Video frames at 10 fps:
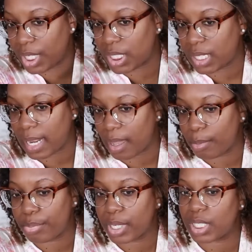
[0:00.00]
brush it
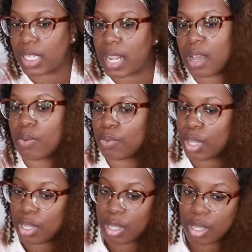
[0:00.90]
out, brush it out,
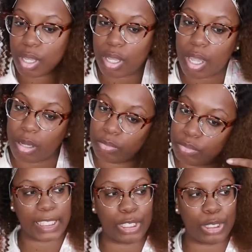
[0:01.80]
way up
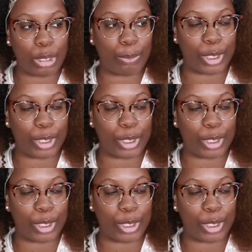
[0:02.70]
It's a cute little